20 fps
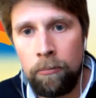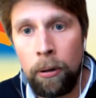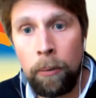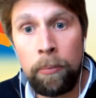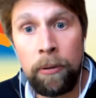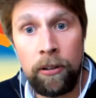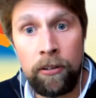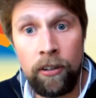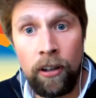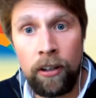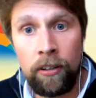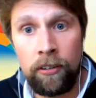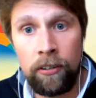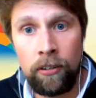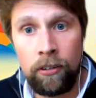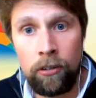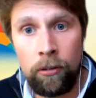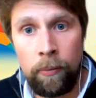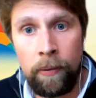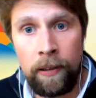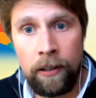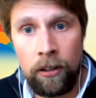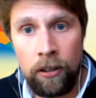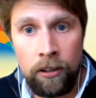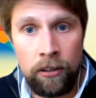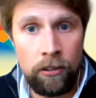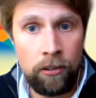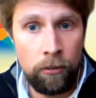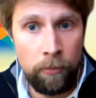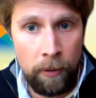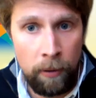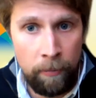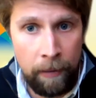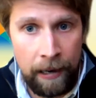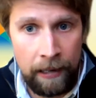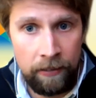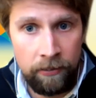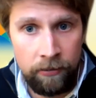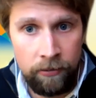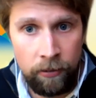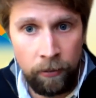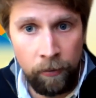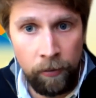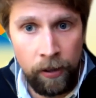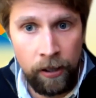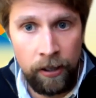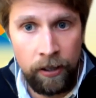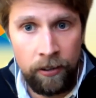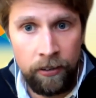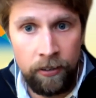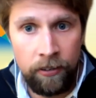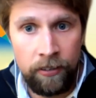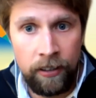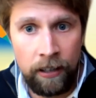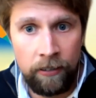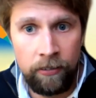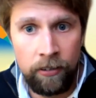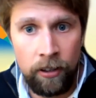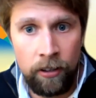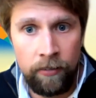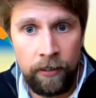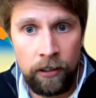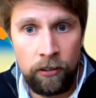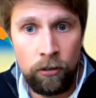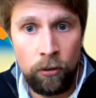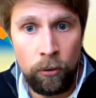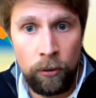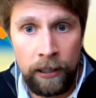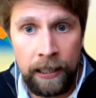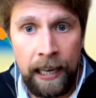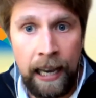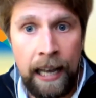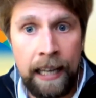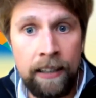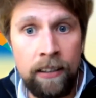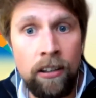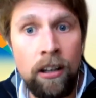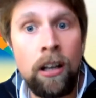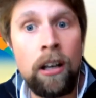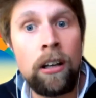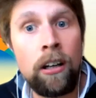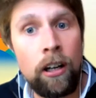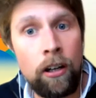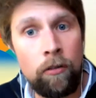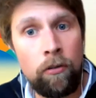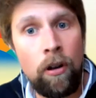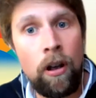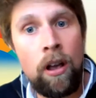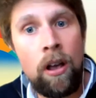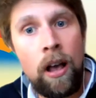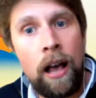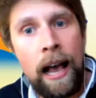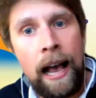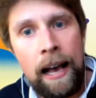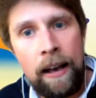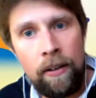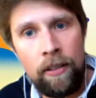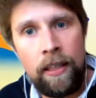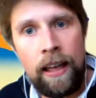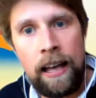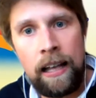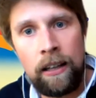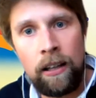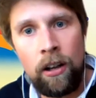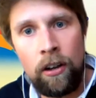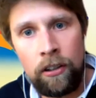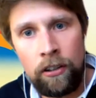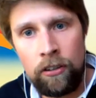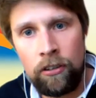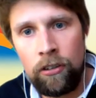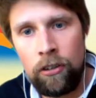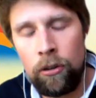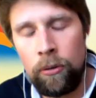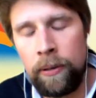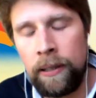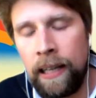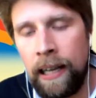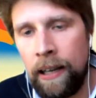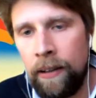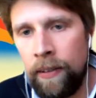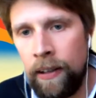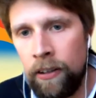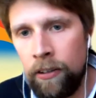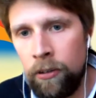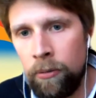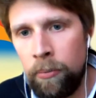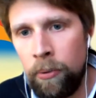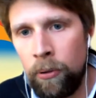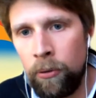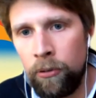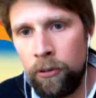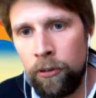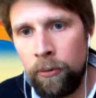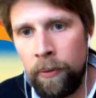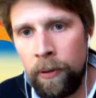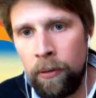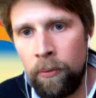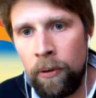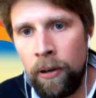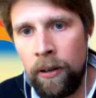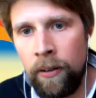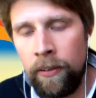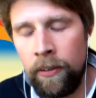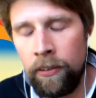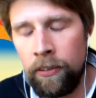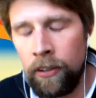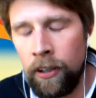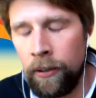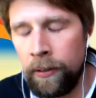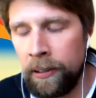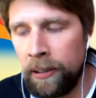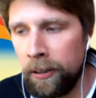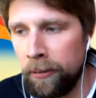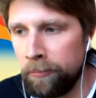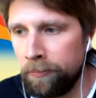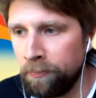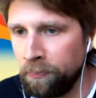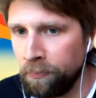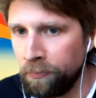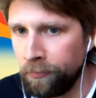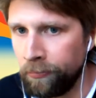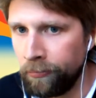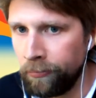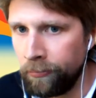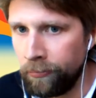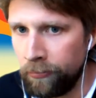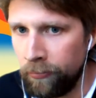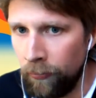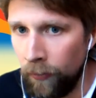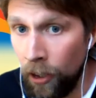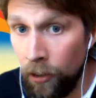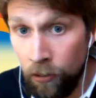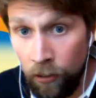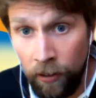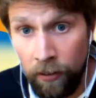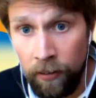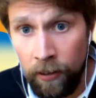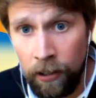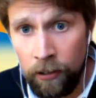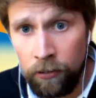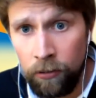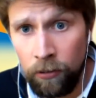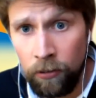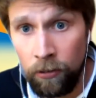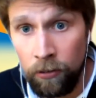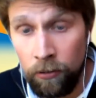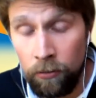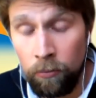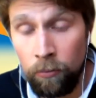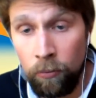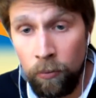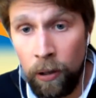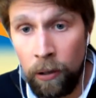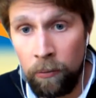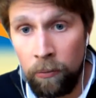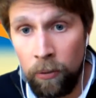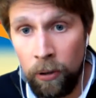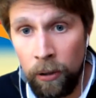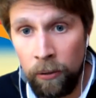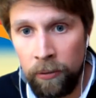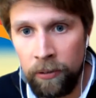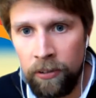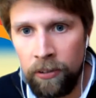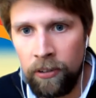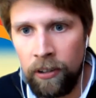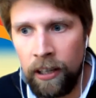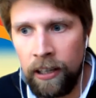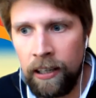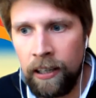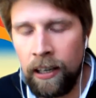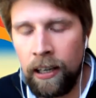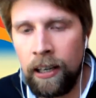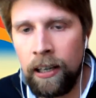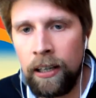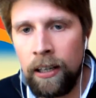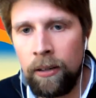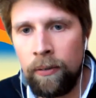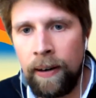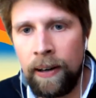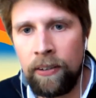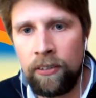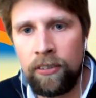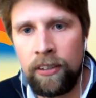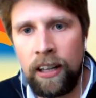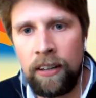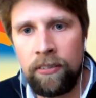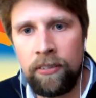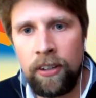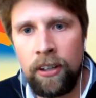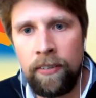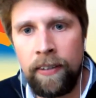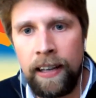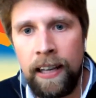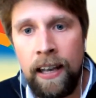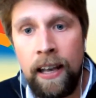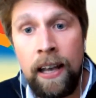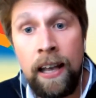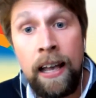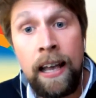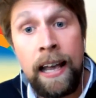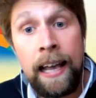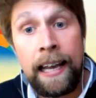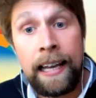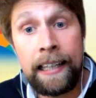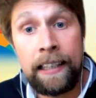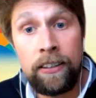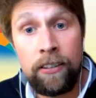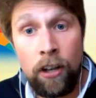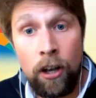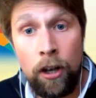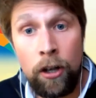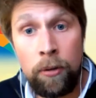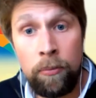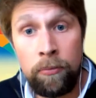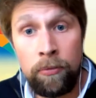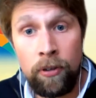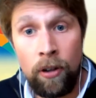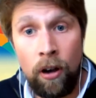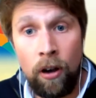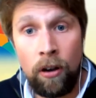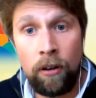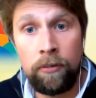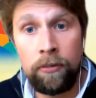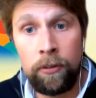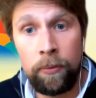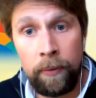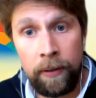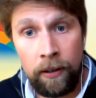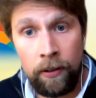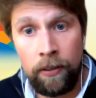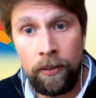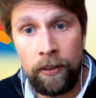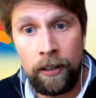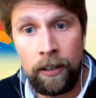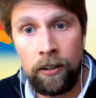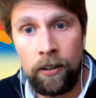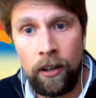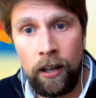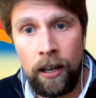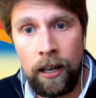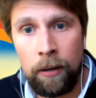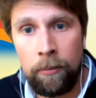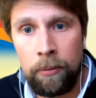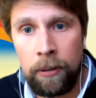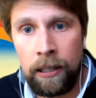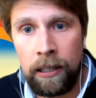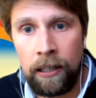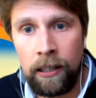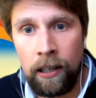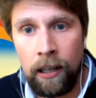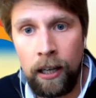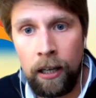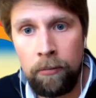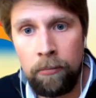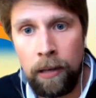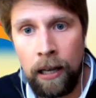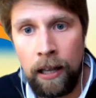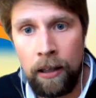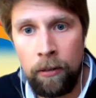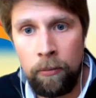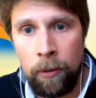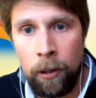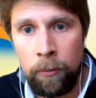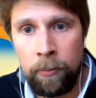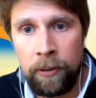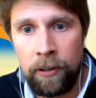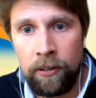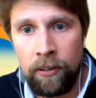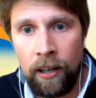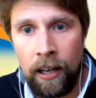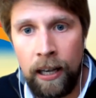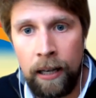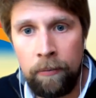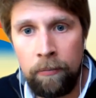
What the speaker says: publicising some of the good and some of the bad from the staff survey shortly, and kind of how that aligns to and how that supports some of the work that's going on. So that's what I want to say around staff survey. In terms of some of the other things that are happening at the moment,